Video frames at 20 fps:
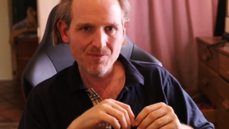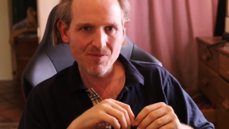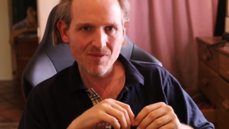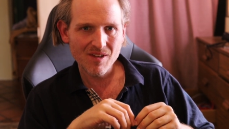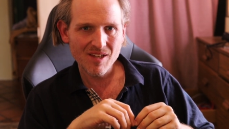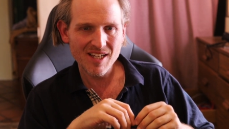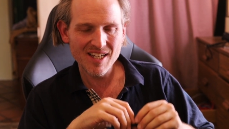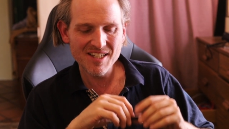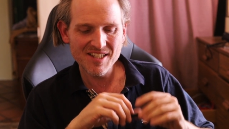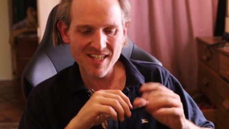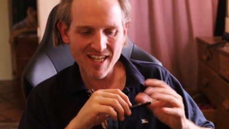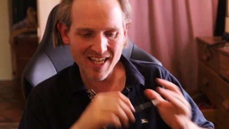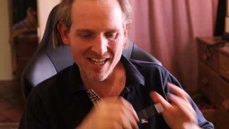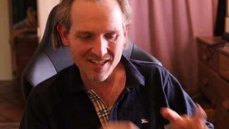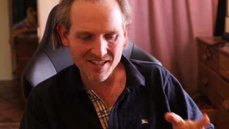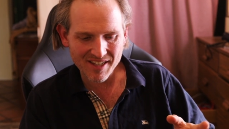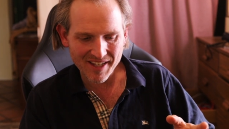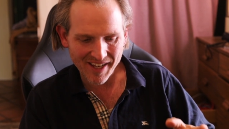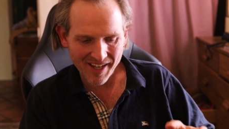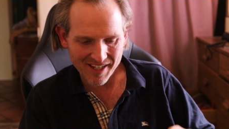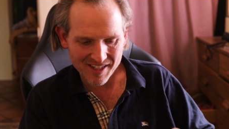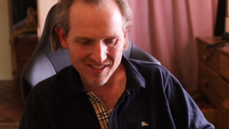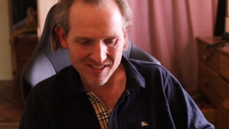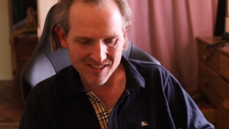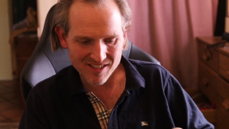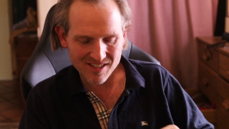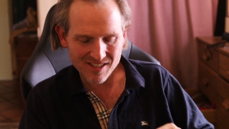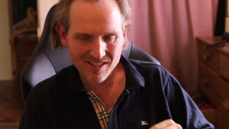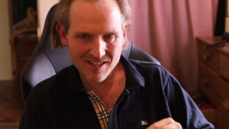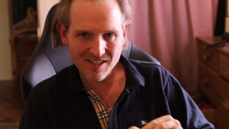It's
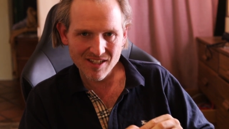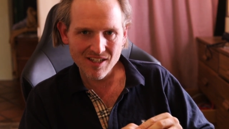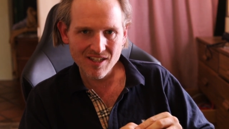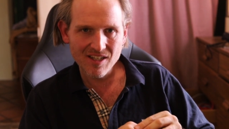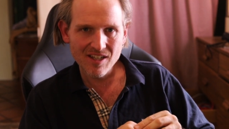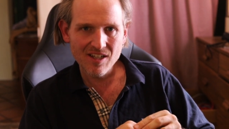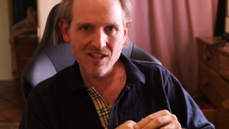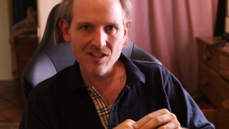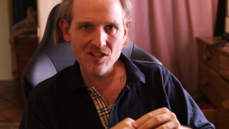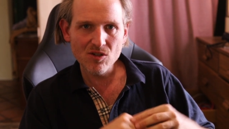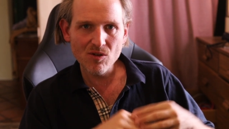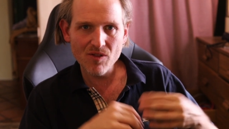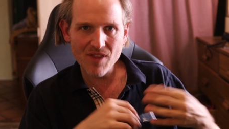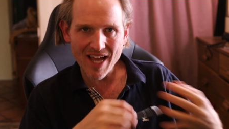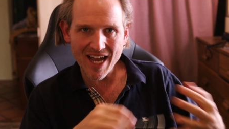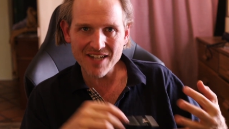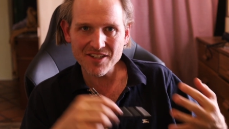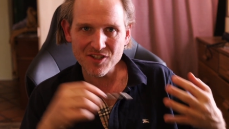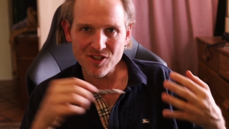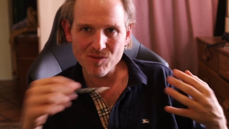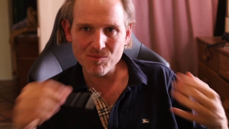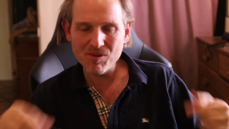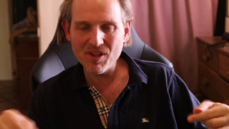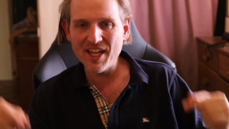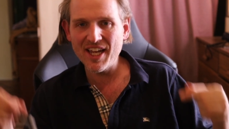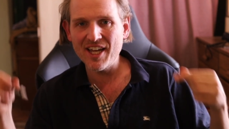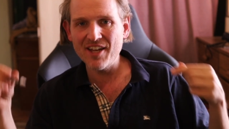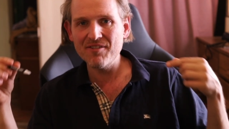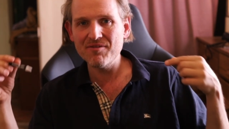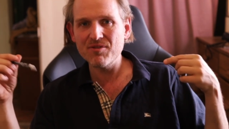endings. So that's the
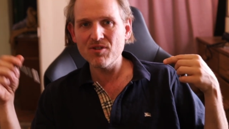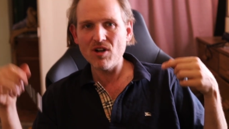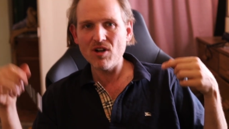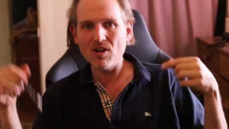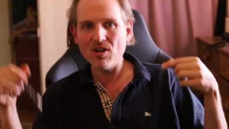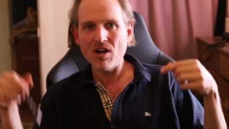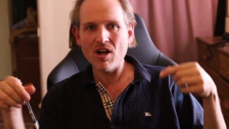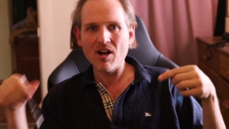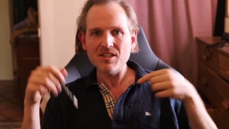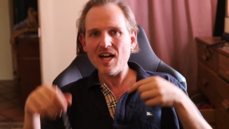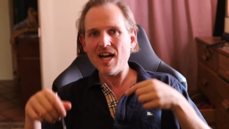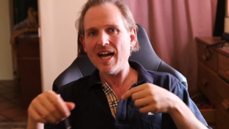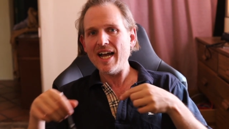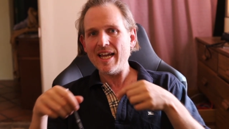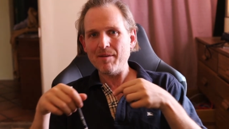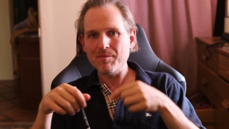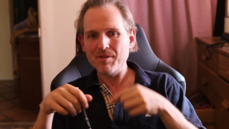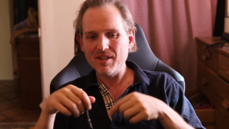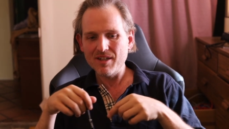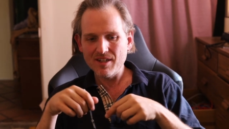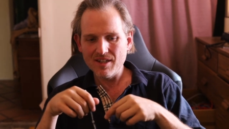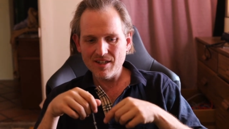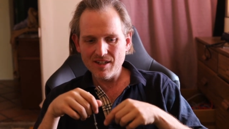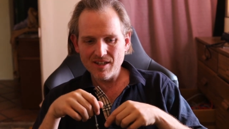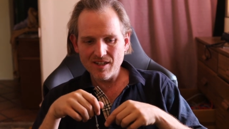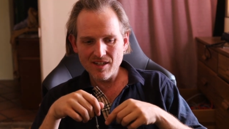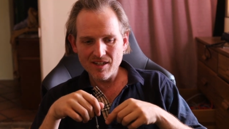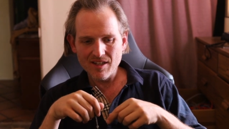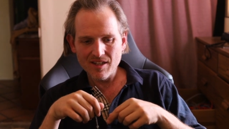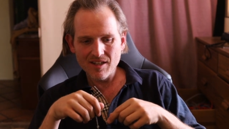plan for our time.
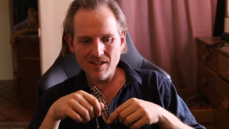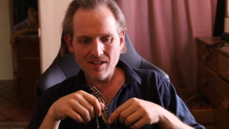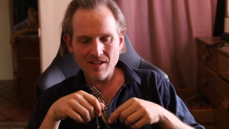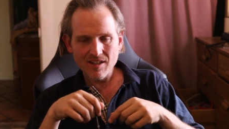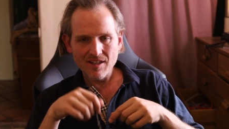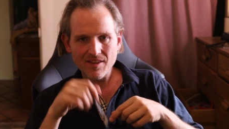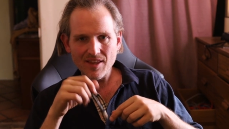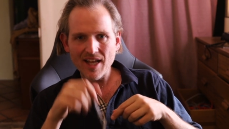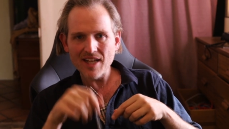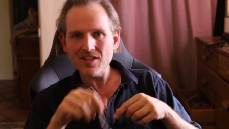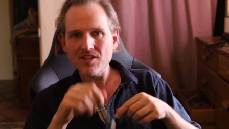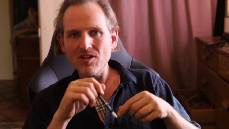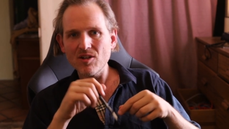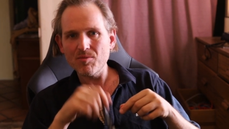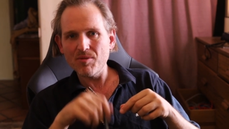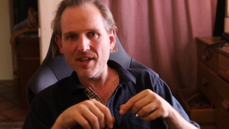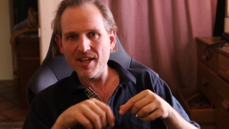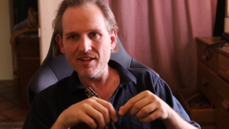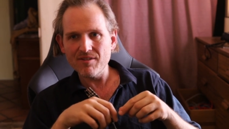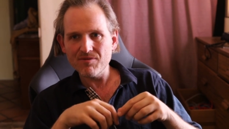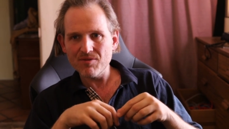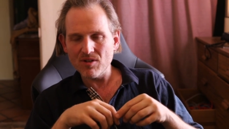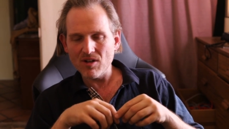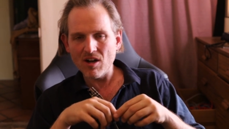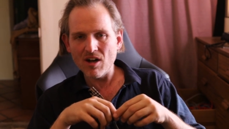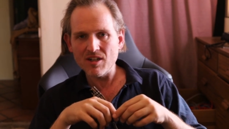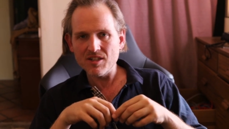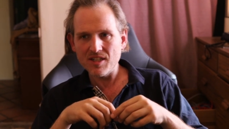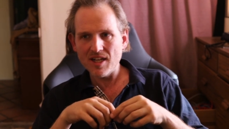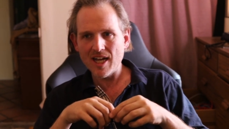That's our plan for
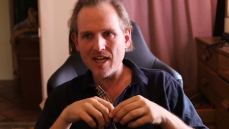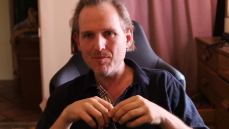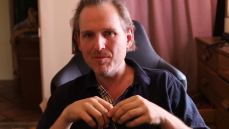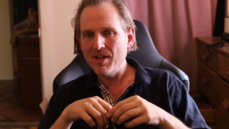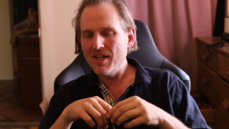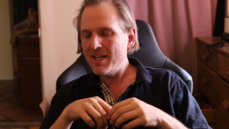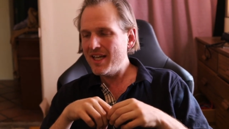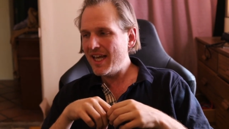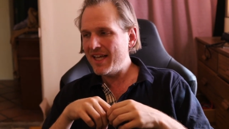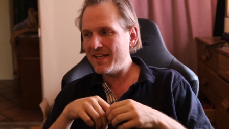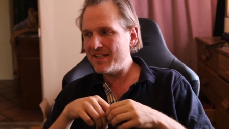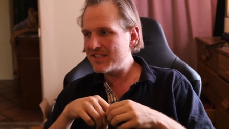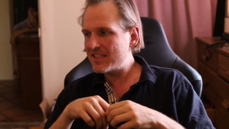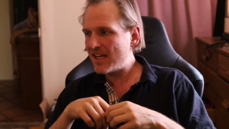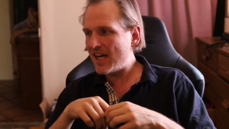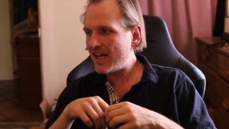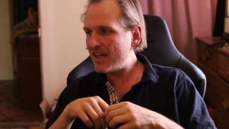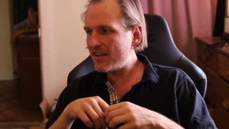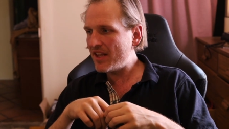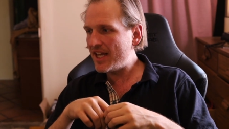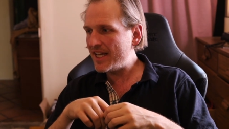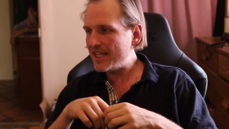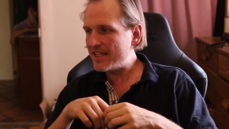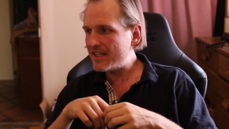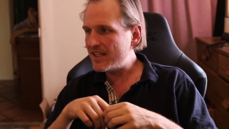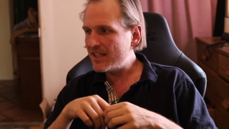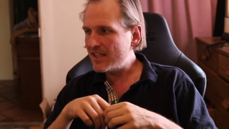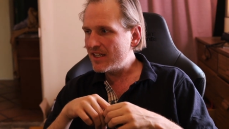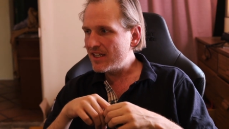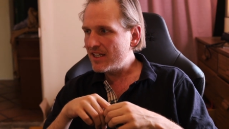our time. And it's not
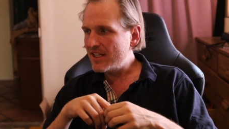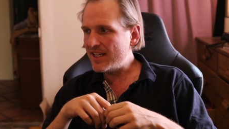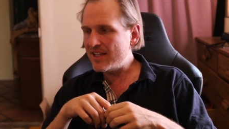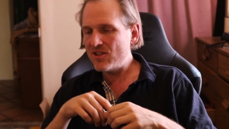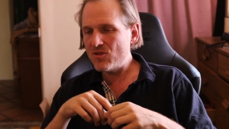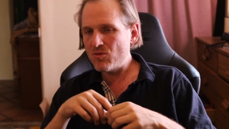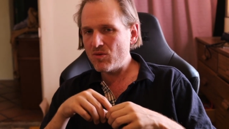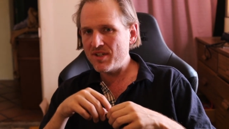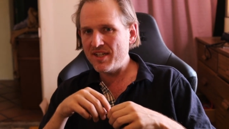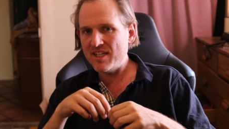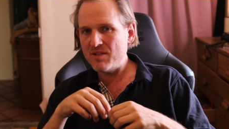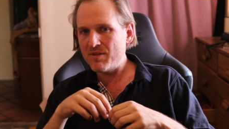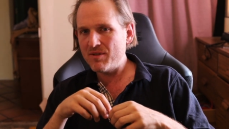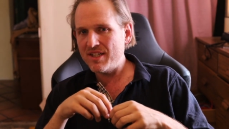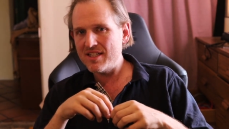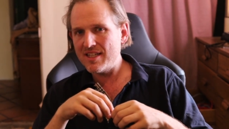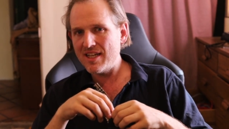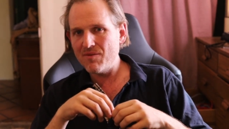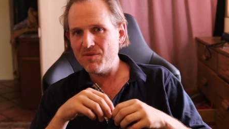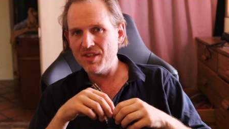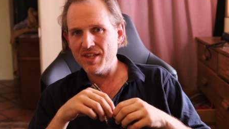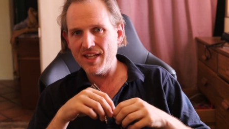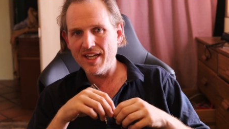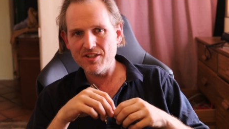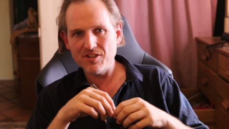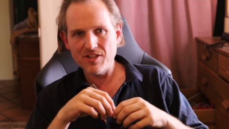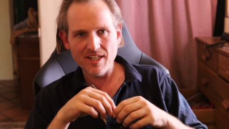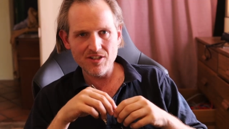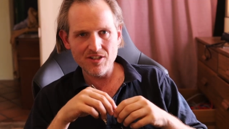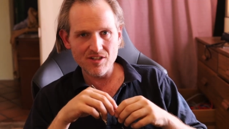like in 2027 that
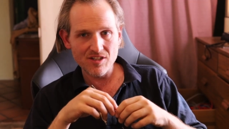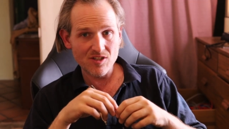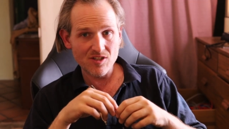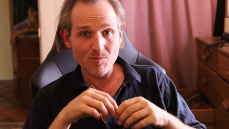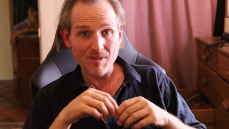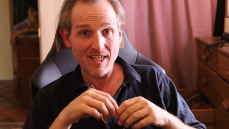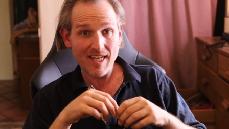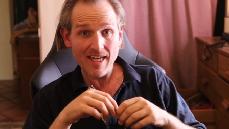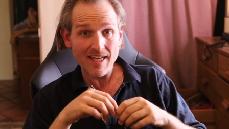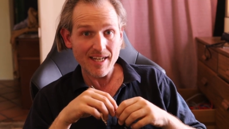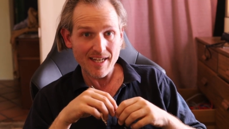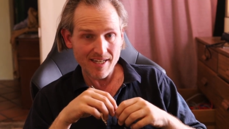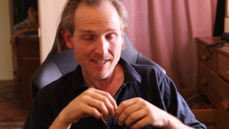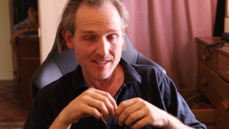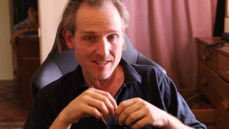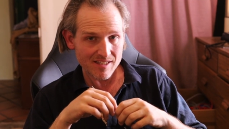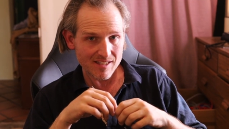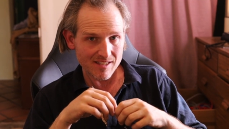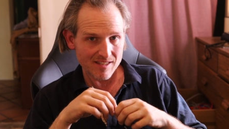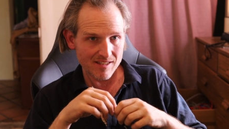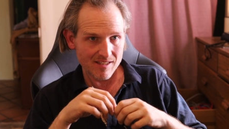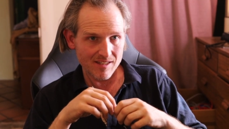changes to beginnings